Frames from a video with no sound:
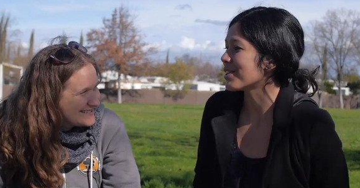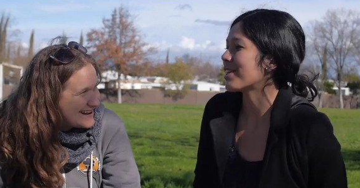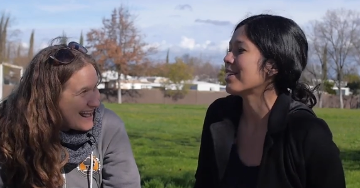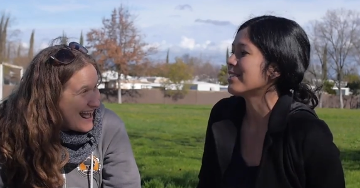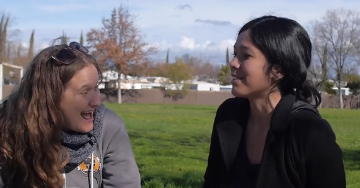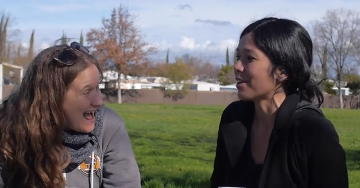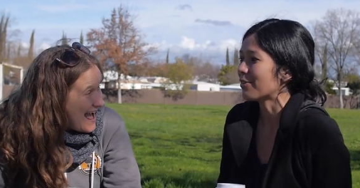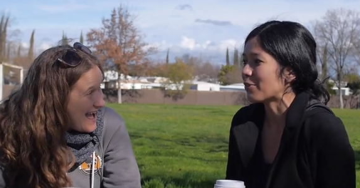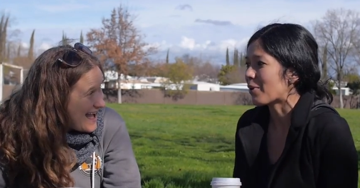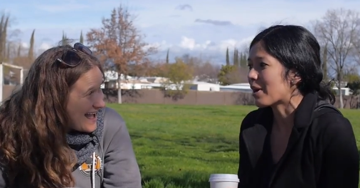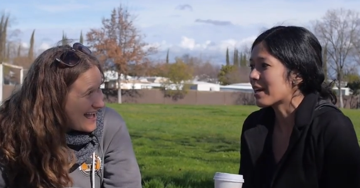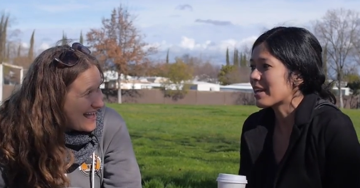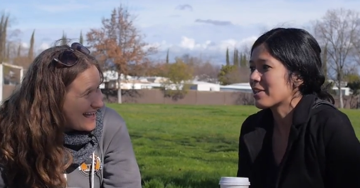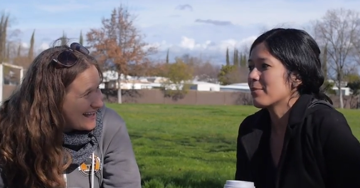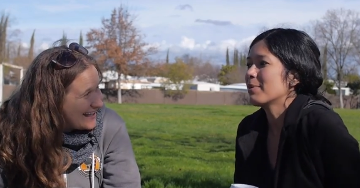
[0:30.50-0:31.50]
Speaker 1: her. So
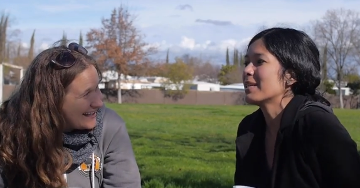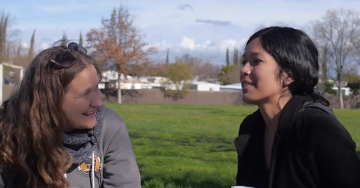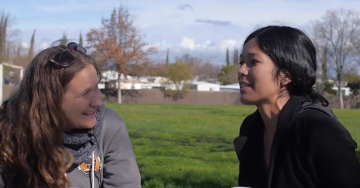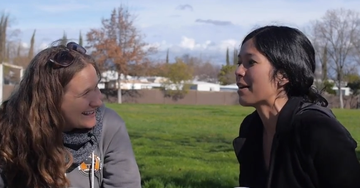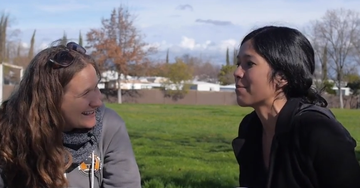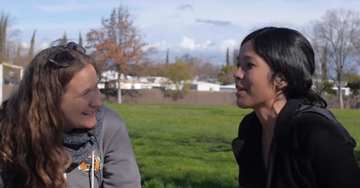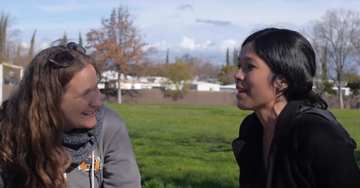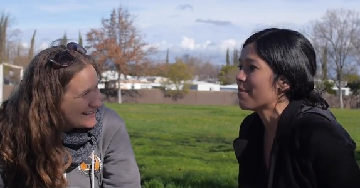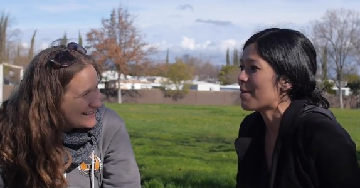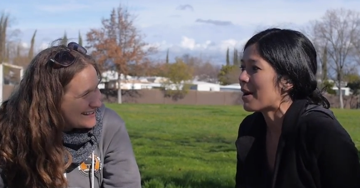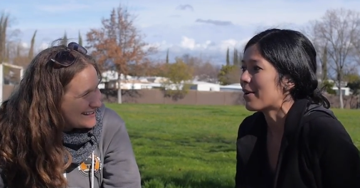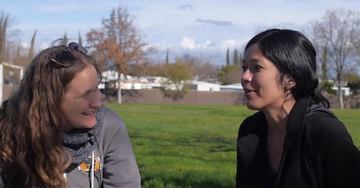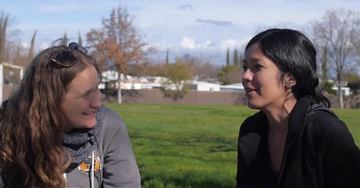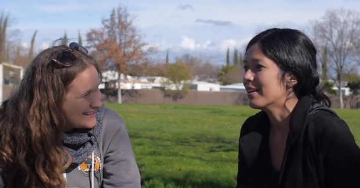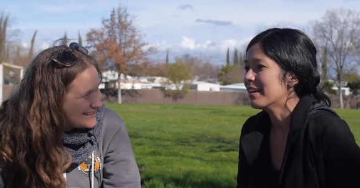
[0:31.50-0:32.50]
Nora, can you please tell me
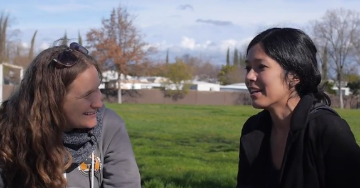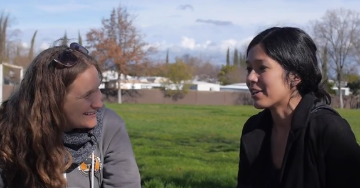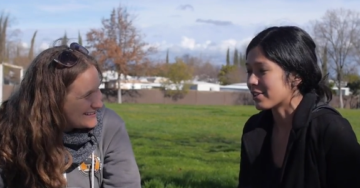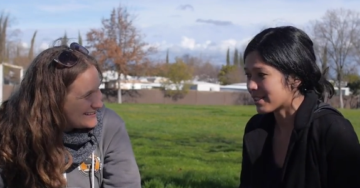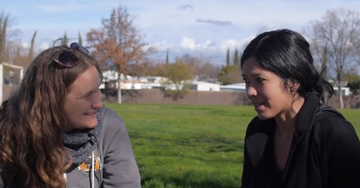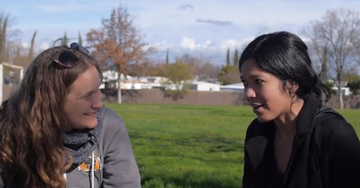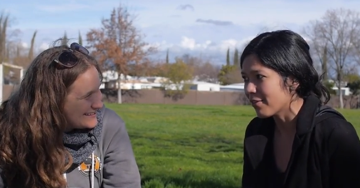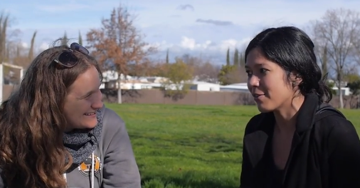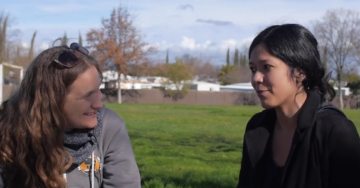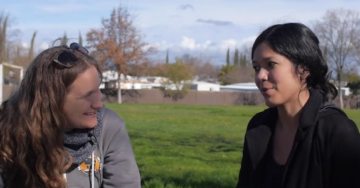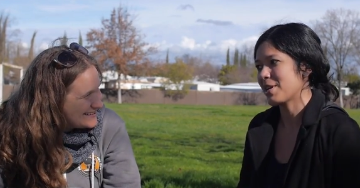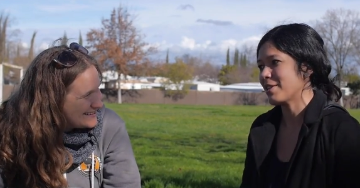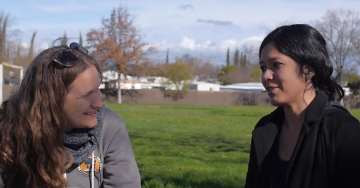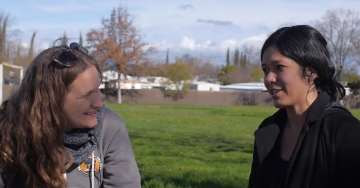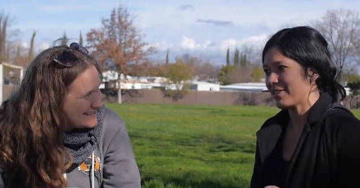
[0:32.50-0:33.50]
about yourself and
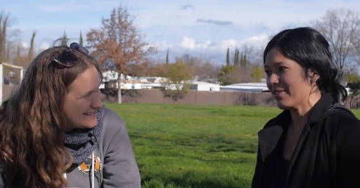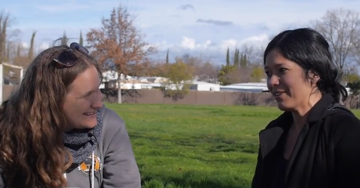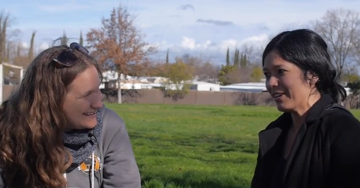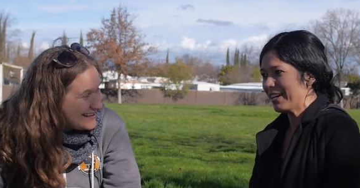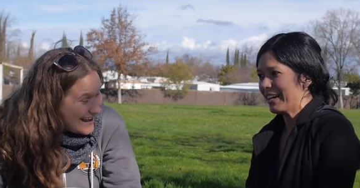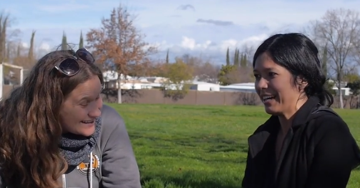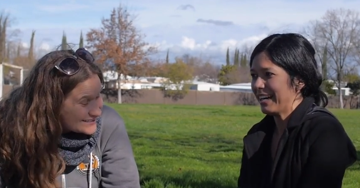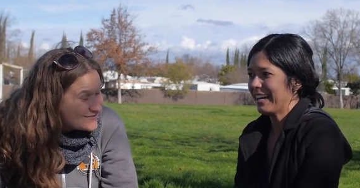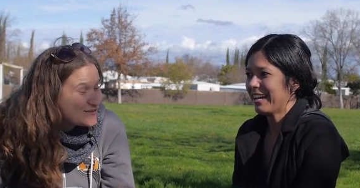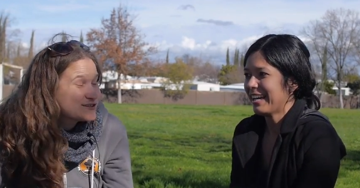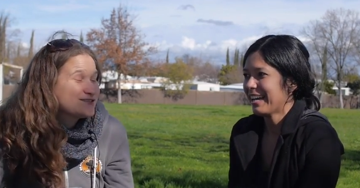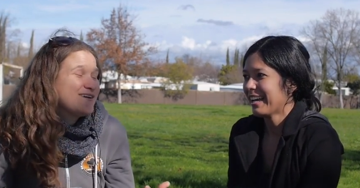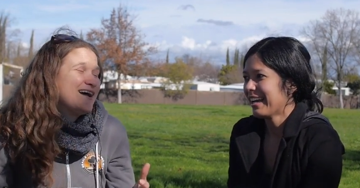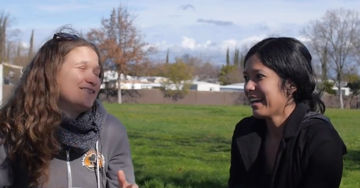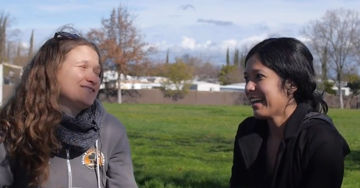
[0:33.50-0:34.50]
what you do?
Speaker 2: Yes,
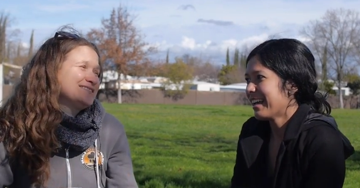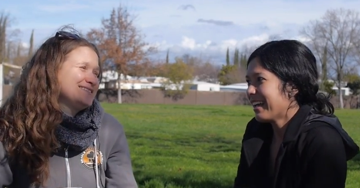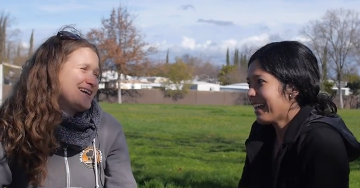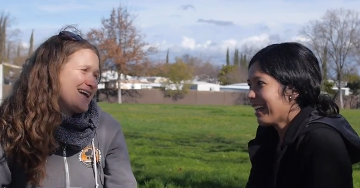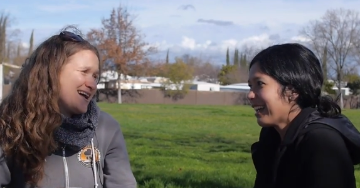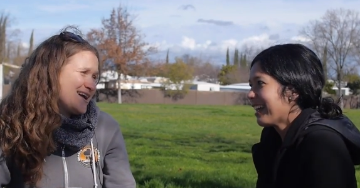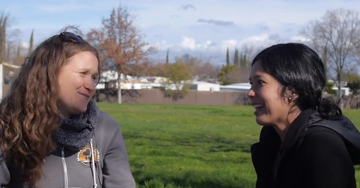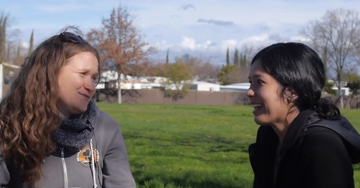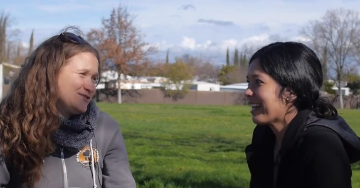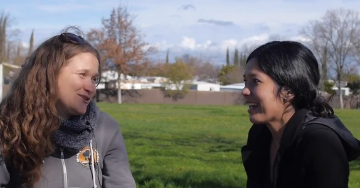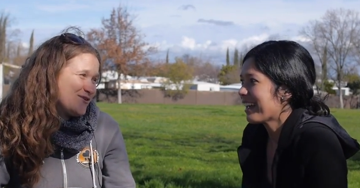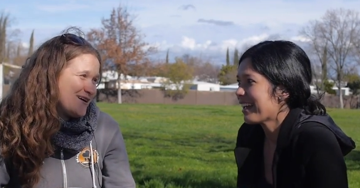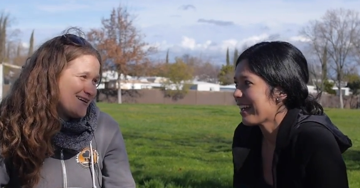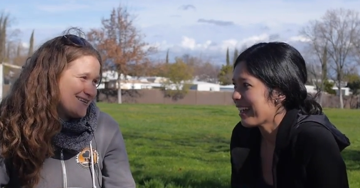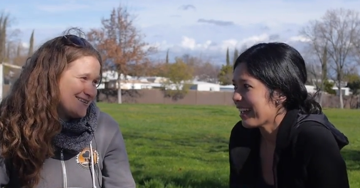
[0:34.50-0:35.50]
first of all, I have to say I am
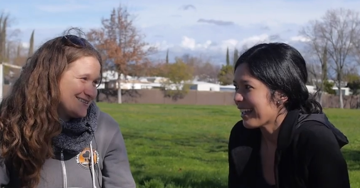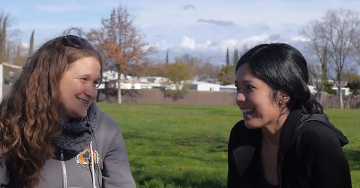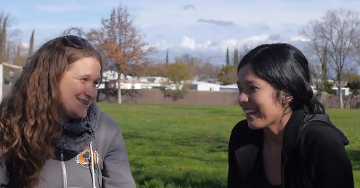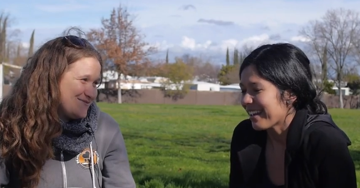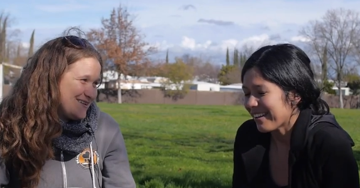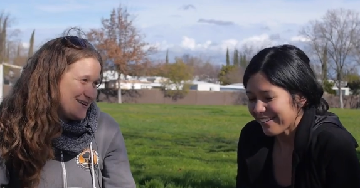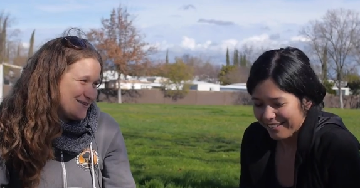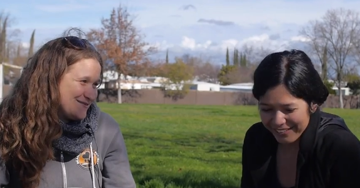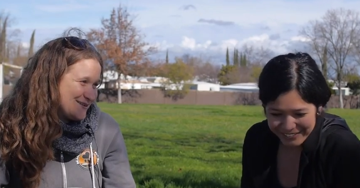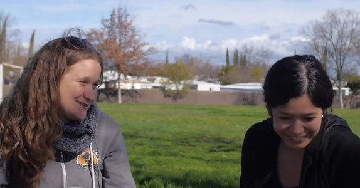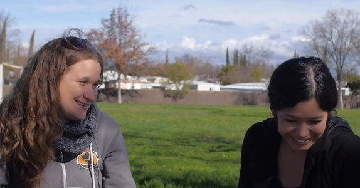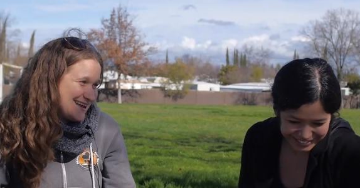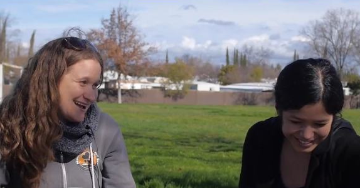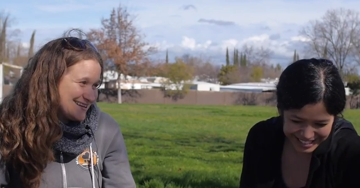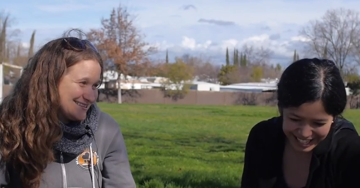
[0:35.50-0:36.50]
so honored to be your
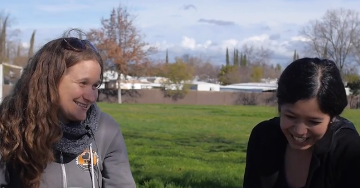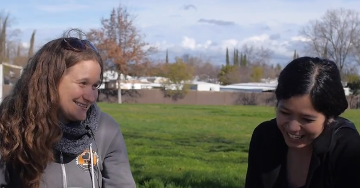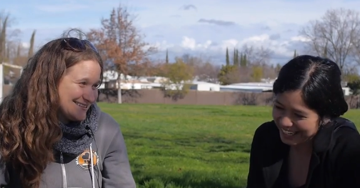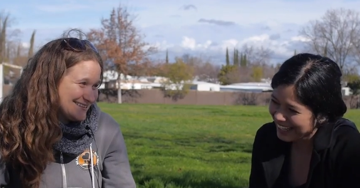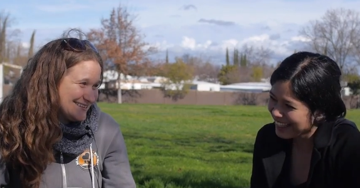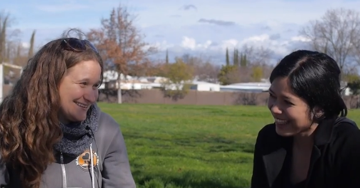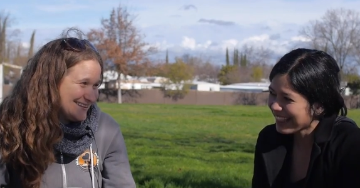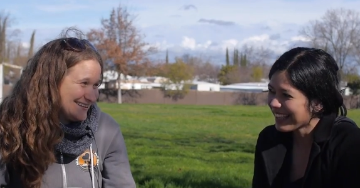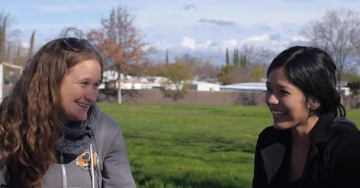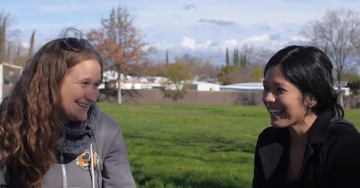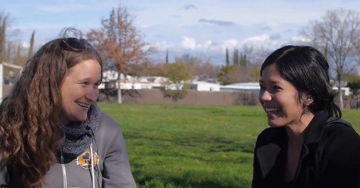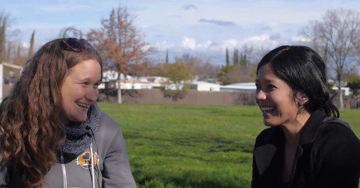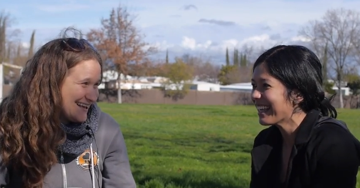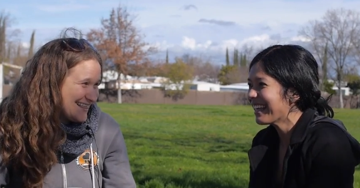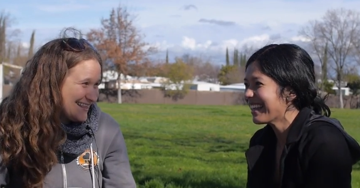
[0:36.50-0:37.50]
first guest.
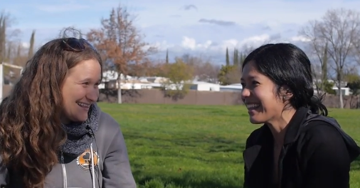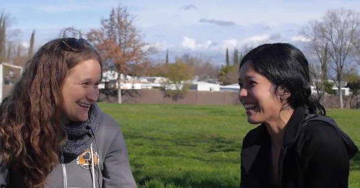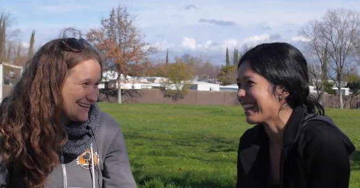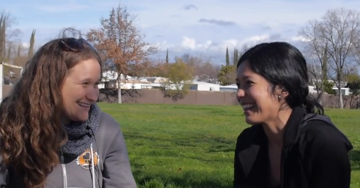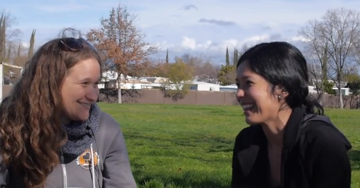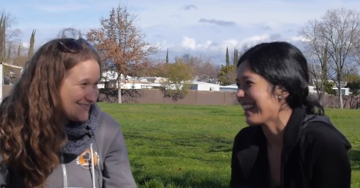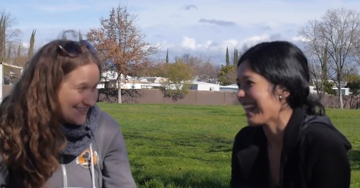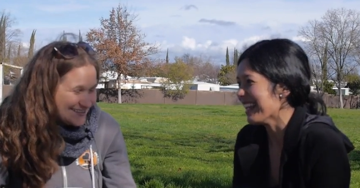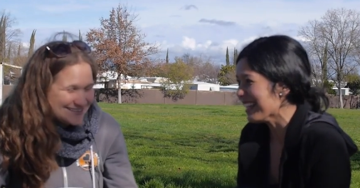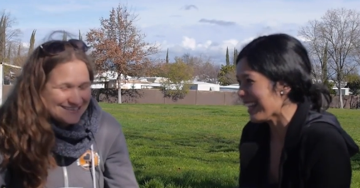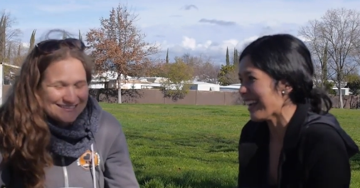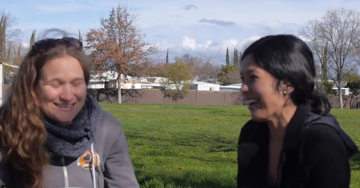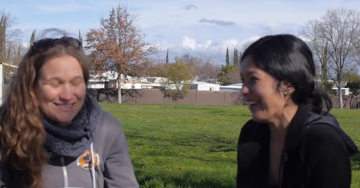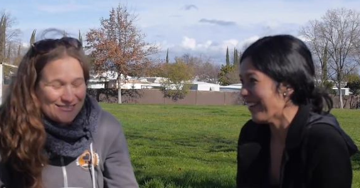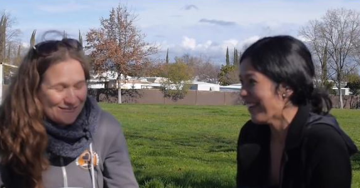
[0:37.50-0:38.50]
This
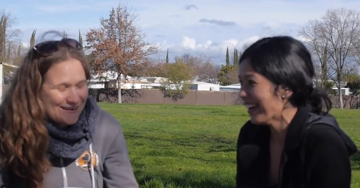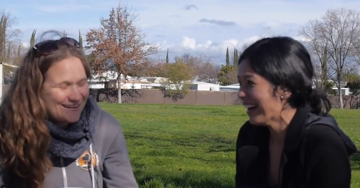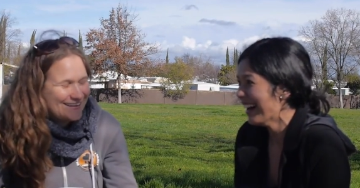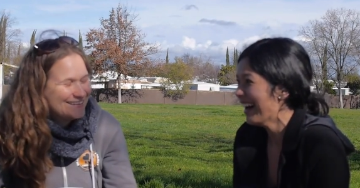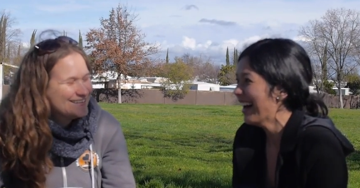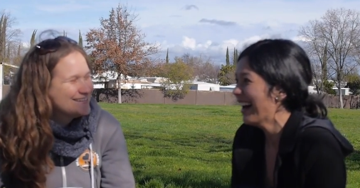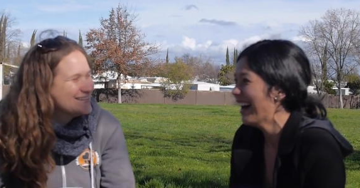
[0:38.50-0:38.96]
is a thrill.